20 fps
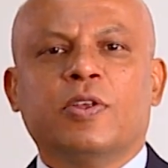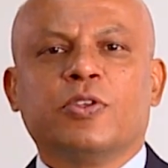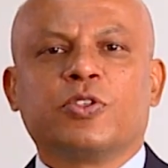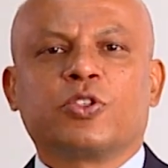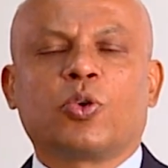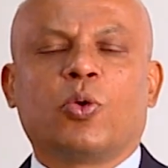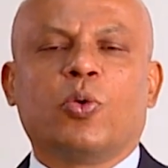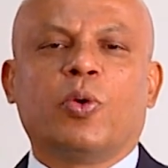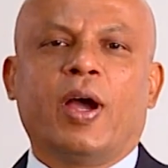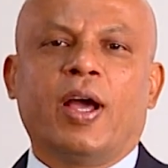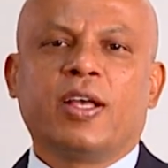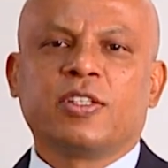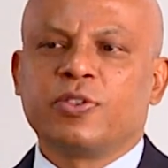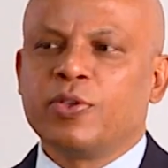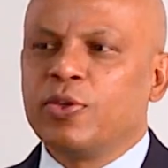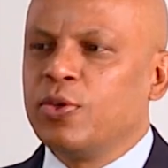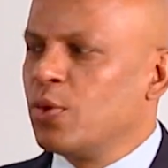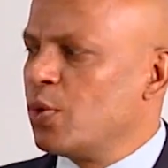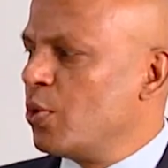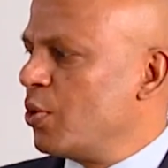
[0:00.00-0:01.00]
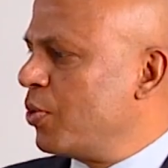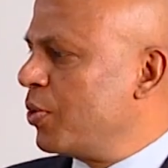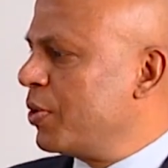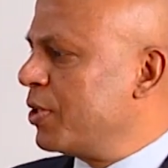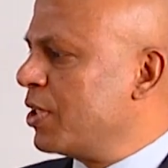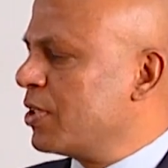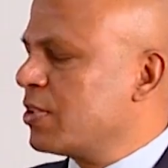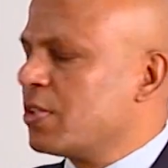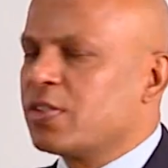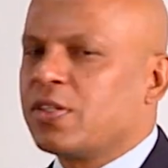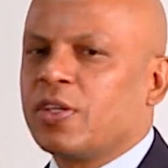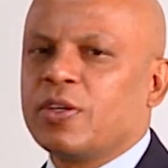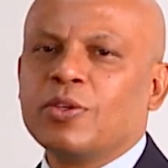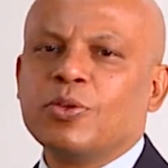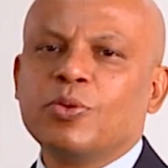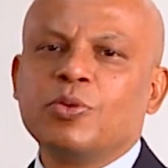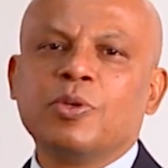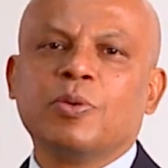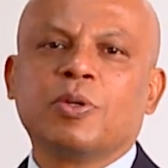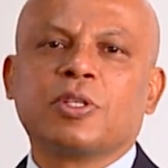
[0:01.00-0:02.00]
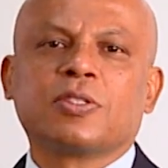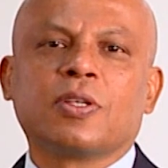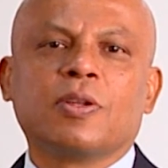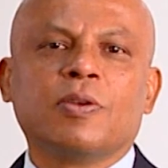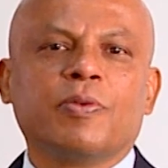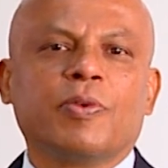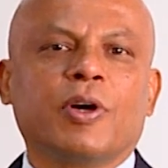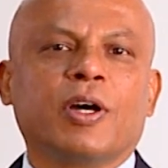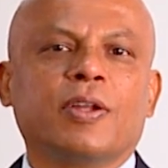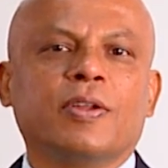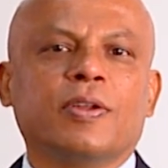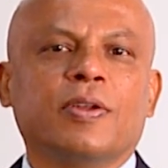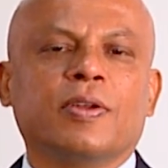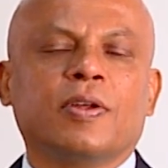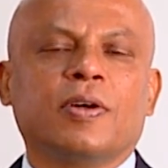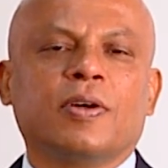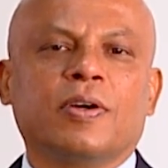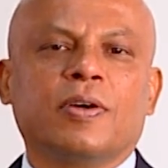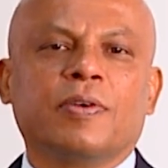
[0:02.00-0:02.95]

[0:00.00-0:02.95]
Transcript: So as you know, this is a universal one